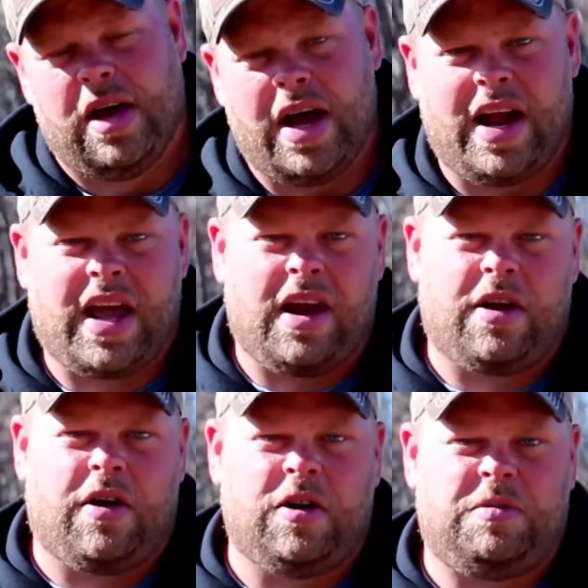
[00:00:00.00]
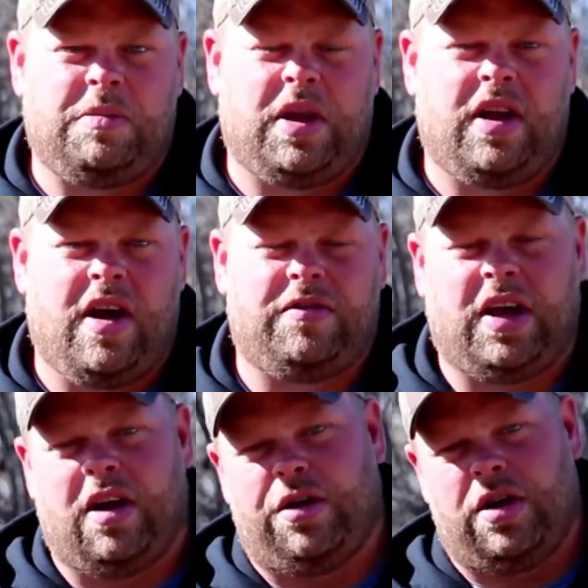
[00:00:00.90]
And I can't encourage people enough
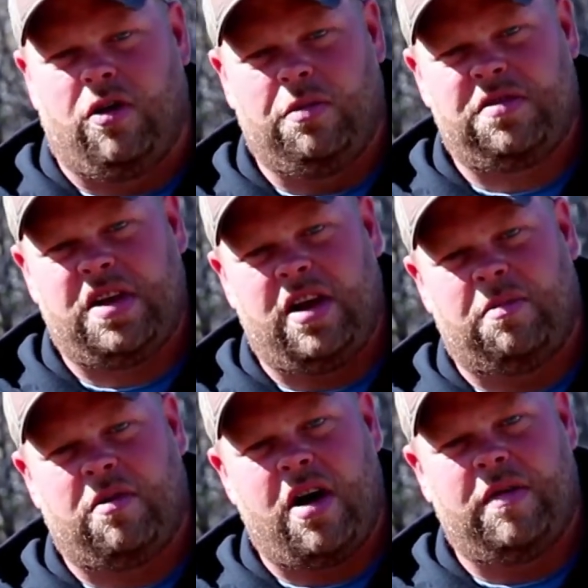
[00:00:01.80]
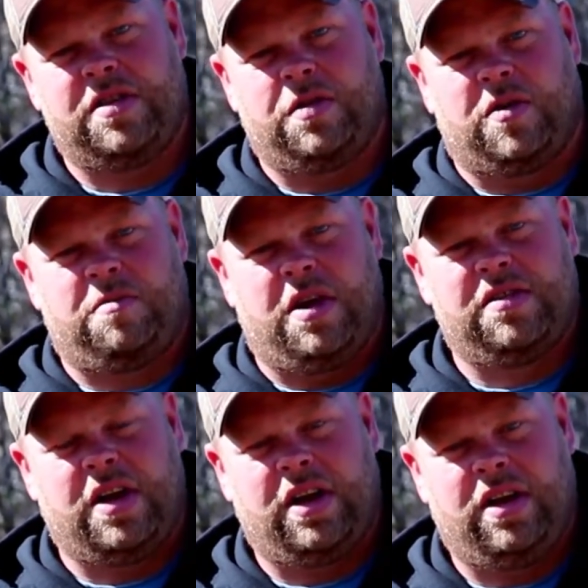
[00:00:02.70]
to get out of your home state or province to
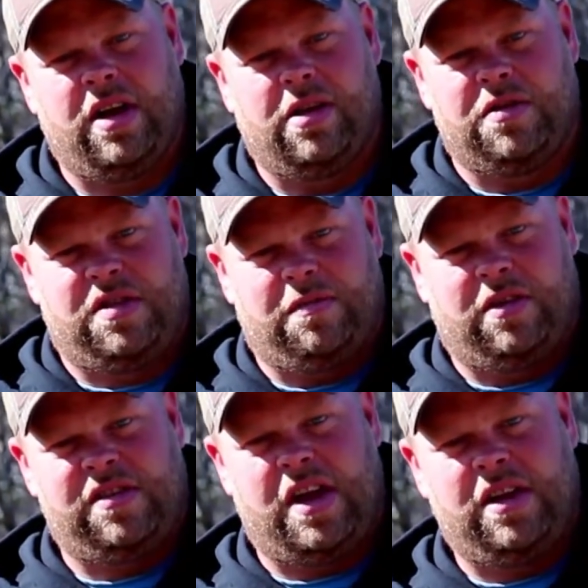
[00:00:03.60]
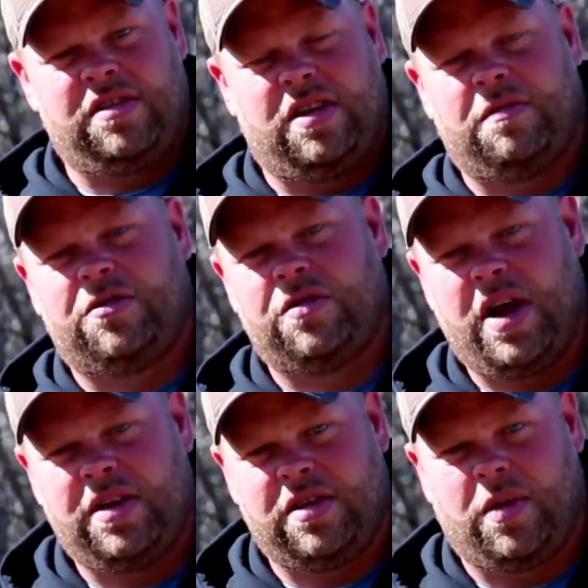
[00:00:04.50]
experience hunting deer in those different settings and different
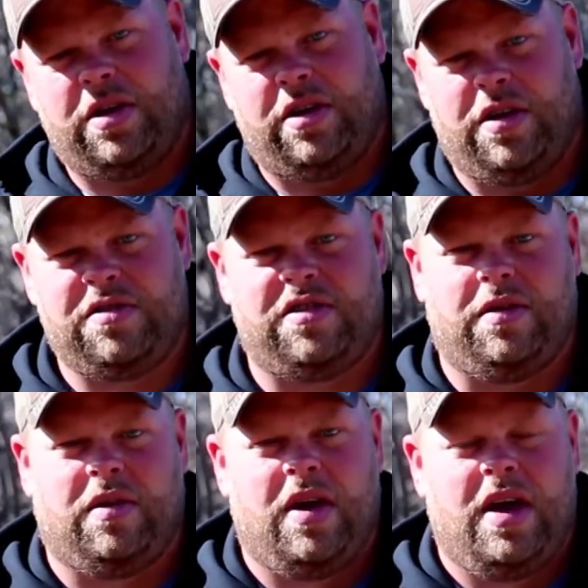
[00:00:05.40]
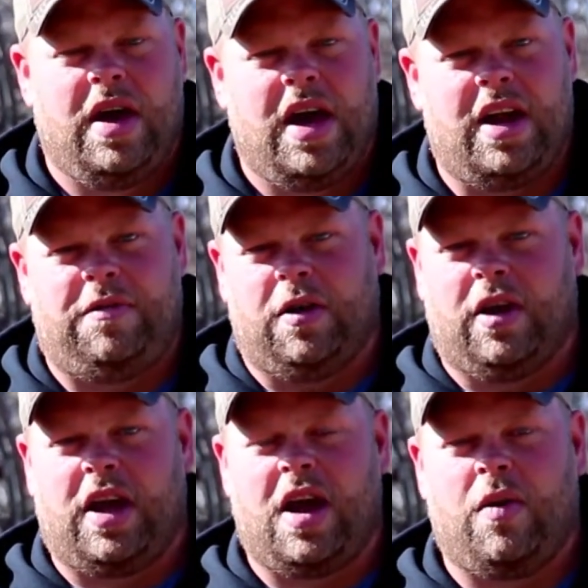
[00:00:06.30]
terrains than what you're used to. And if you're
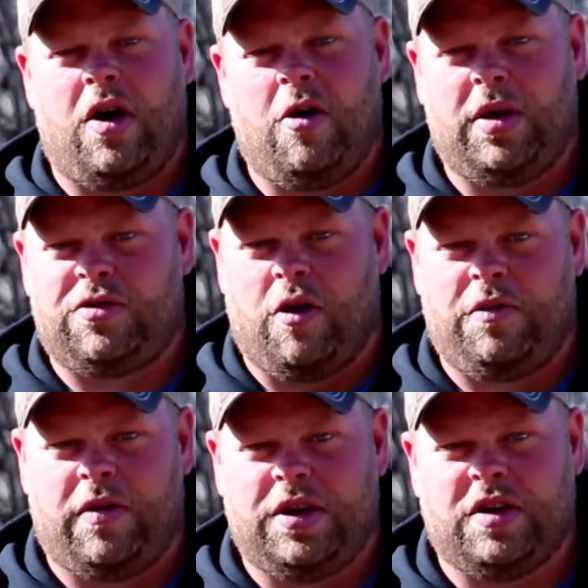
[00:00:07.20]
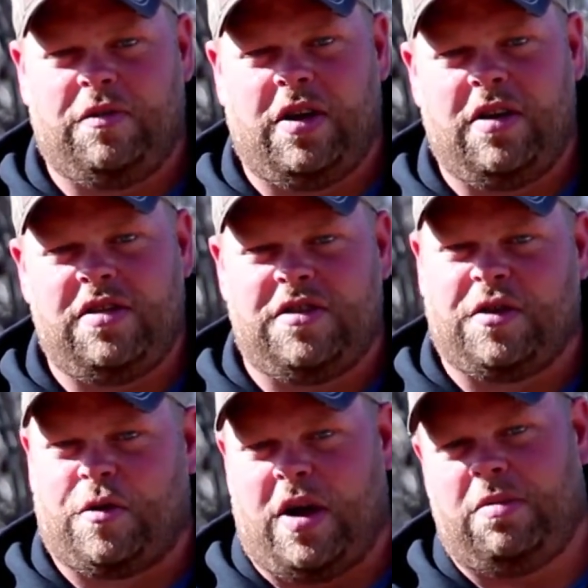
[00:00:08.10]
looking at Wyoming, Trophy Ridge Outfitters
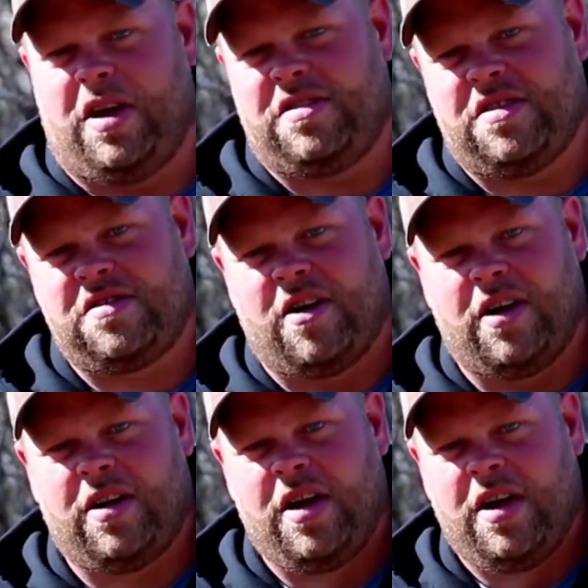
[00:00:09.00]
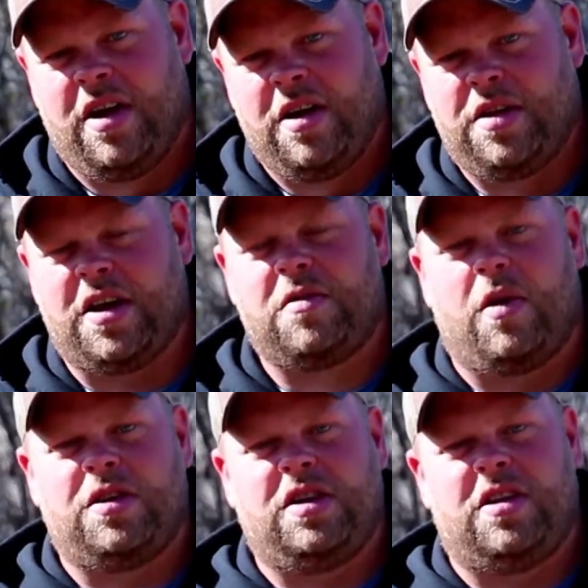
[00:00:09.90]
is a great place to start. Thanks
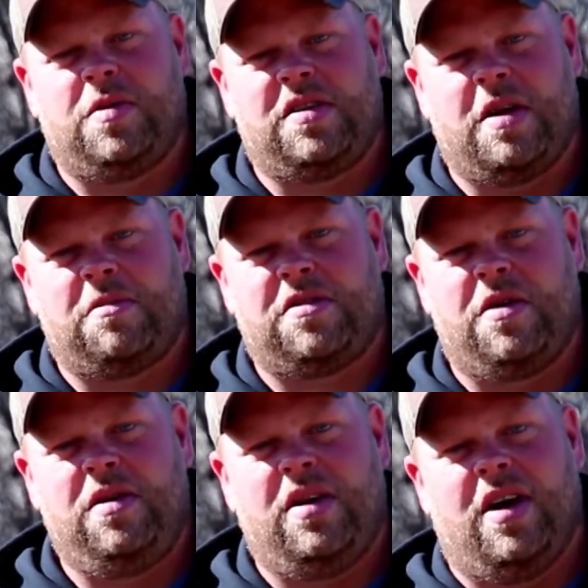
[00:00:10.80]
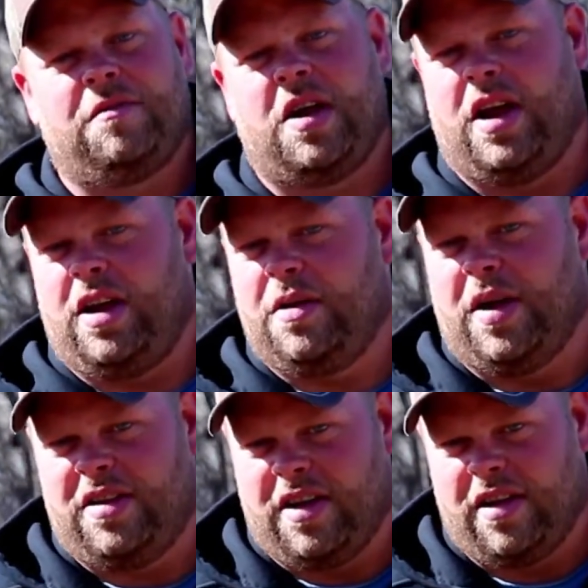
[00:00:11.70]
for watching this week's episode of
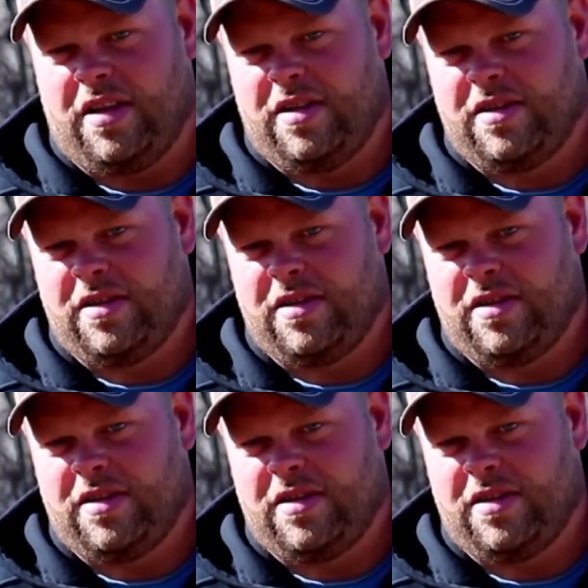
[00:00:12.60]
Canadian Whitetail.